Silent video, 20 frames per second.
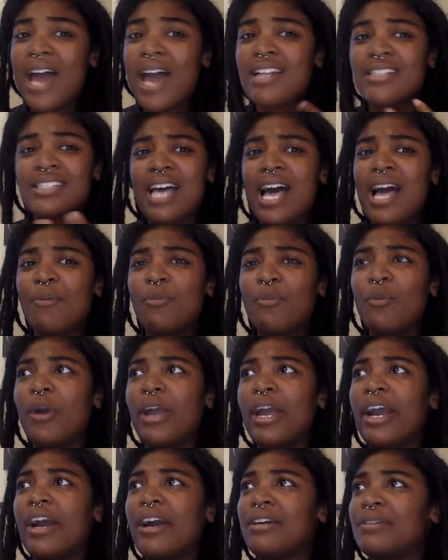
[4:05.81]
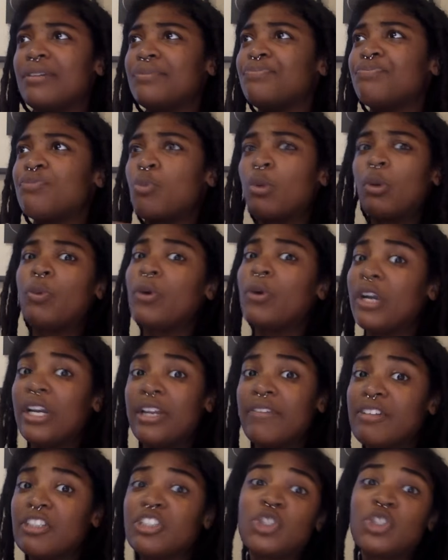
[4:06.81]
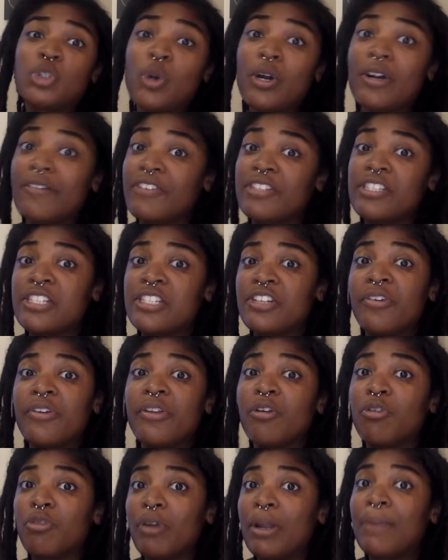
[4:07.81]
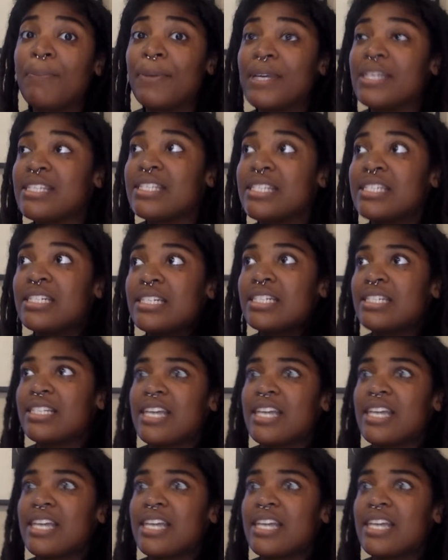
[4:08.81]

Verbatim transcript: at a time where we weren't even sure if a serial rapist,